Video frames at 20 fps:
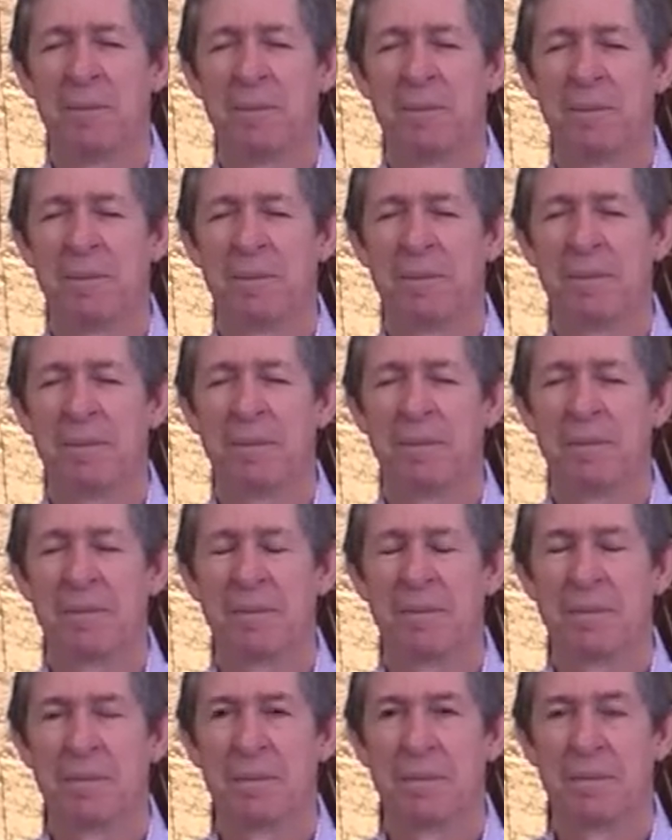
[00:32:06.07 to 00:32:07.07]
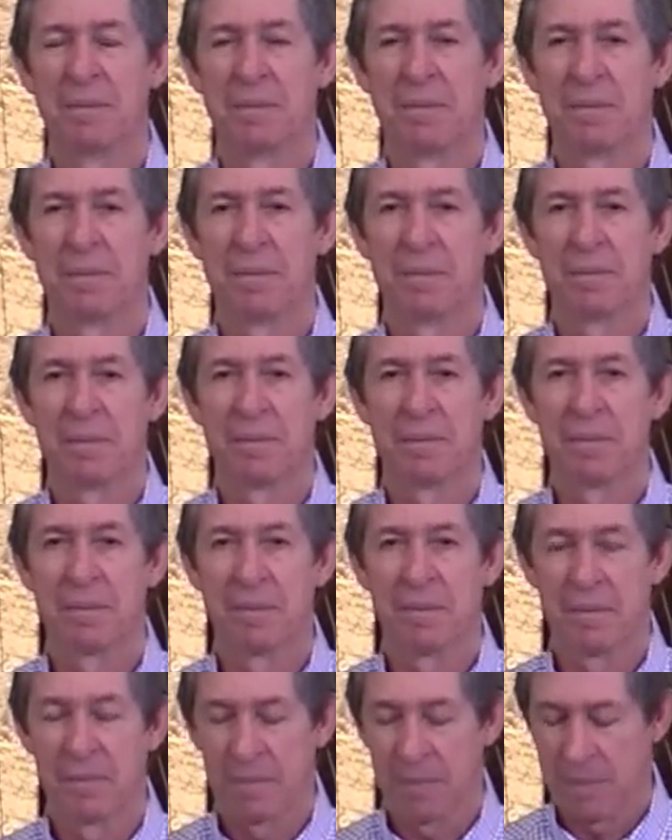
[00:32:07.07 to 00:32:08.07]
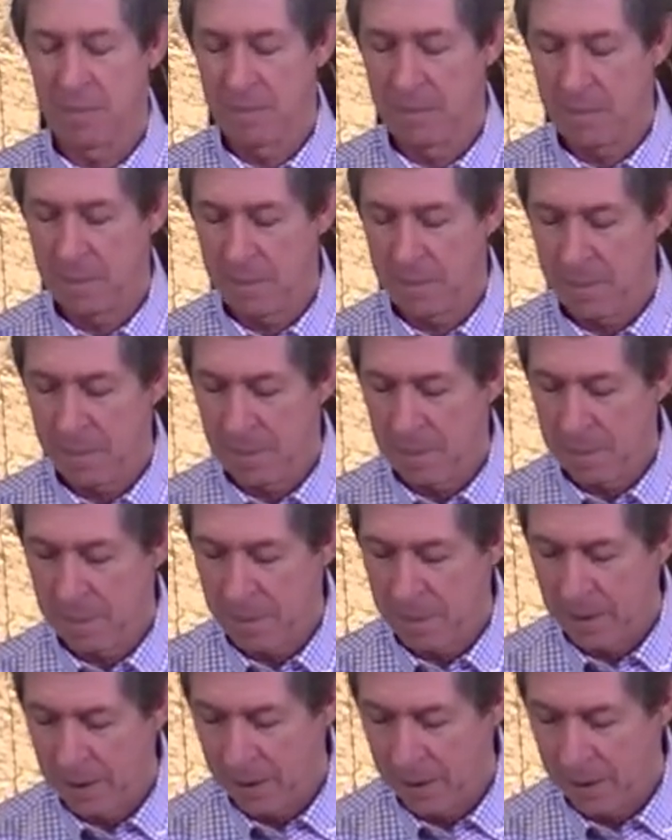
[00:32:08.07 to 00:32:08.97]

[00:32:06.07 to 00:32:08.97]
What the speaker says: Nobody speaks.